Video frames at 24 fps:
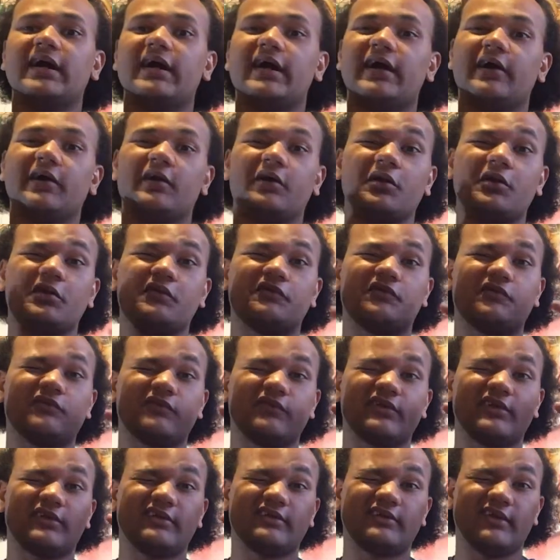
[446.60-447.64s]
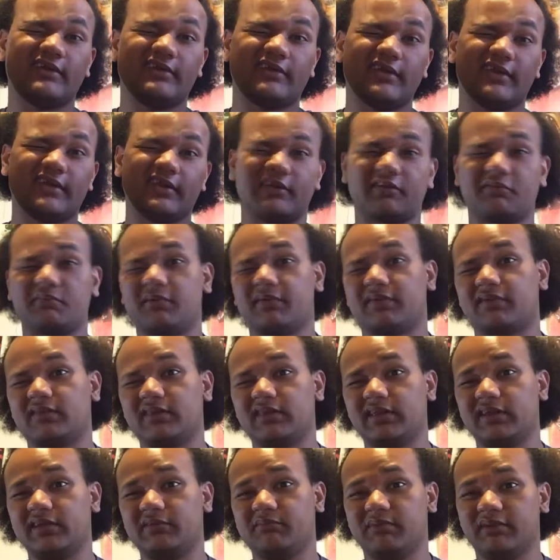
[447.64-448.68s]
I don't know if they said
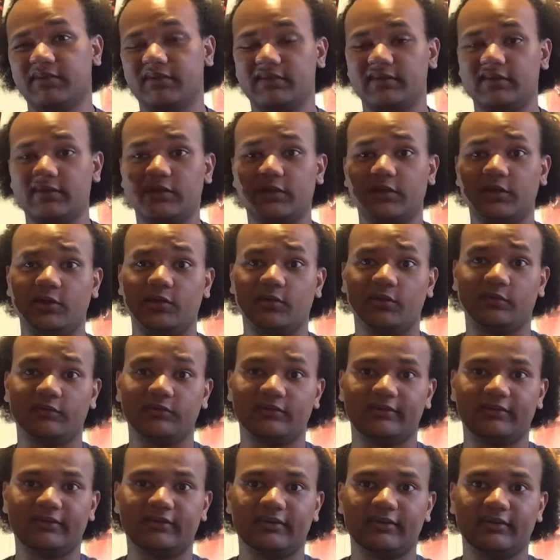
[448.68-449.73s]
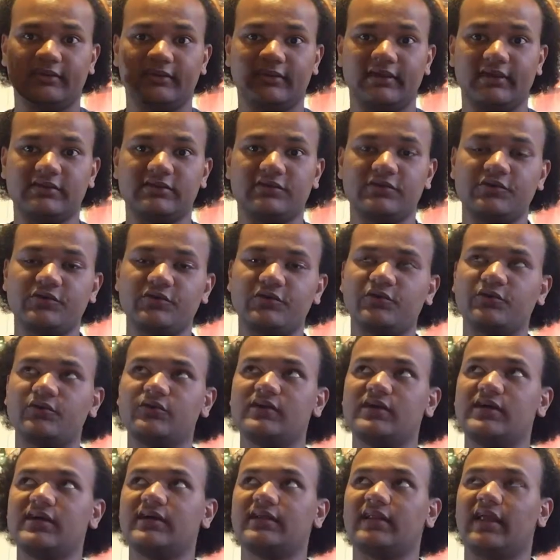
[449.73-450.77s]
explicitly, but they do
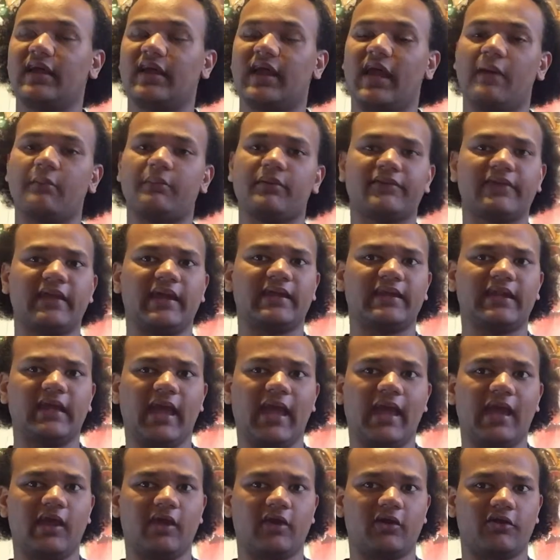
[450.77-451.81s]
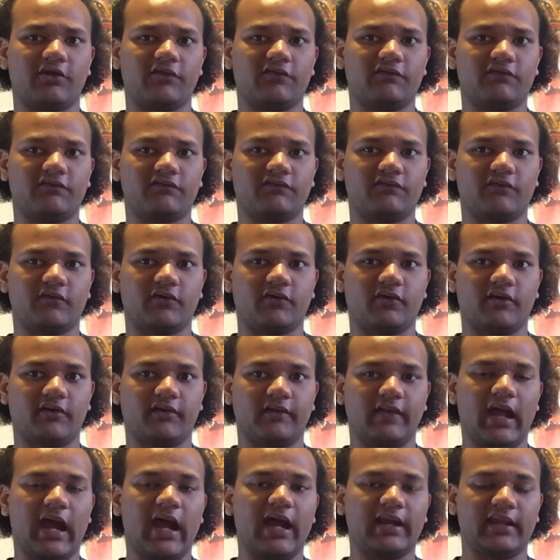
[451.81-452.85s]
like kind of put that in the air for
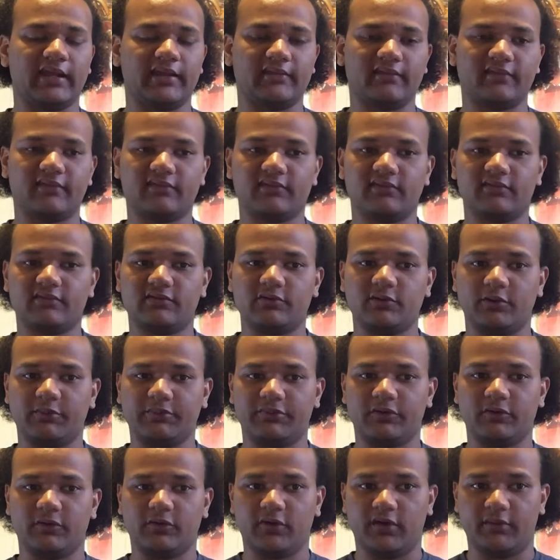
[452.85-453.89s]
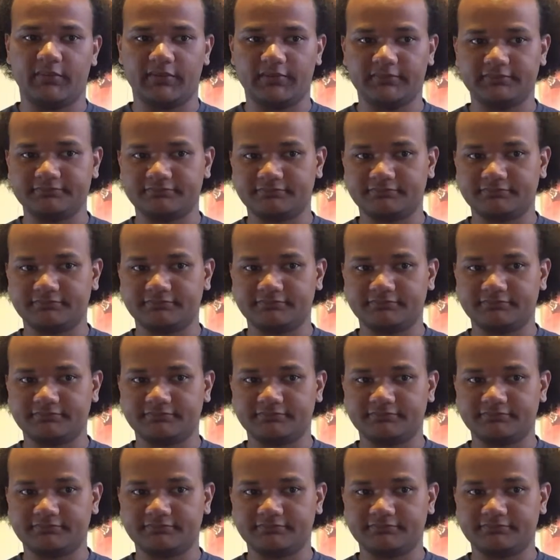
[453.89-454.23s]
the audience to absorb.